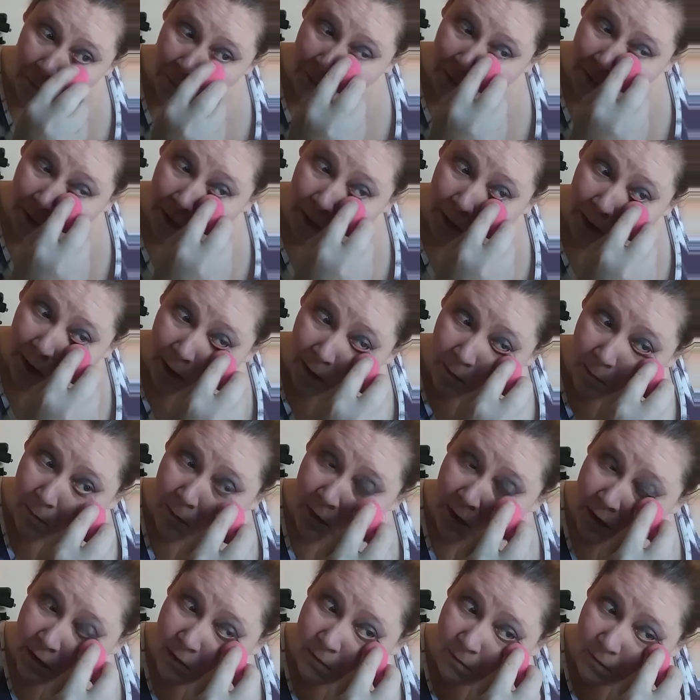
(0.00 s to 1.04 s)
We didn't have
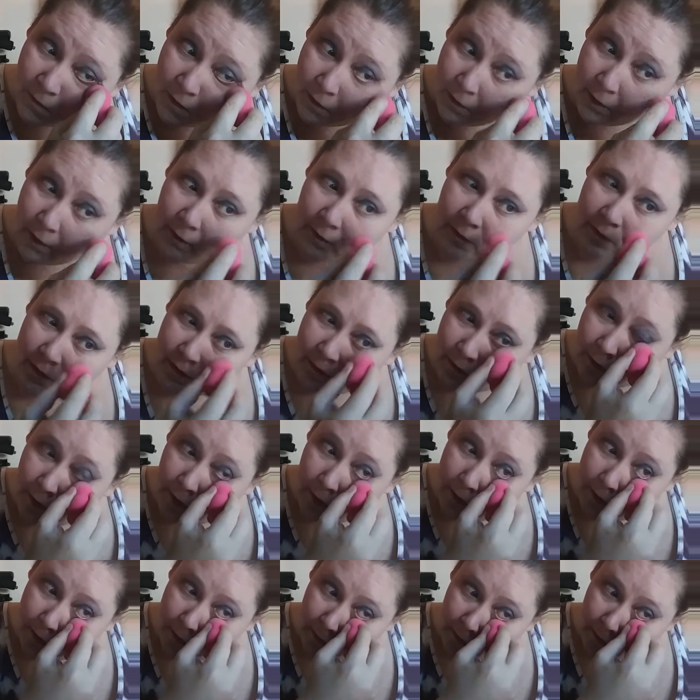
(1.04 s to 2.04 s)
much fallout, so that's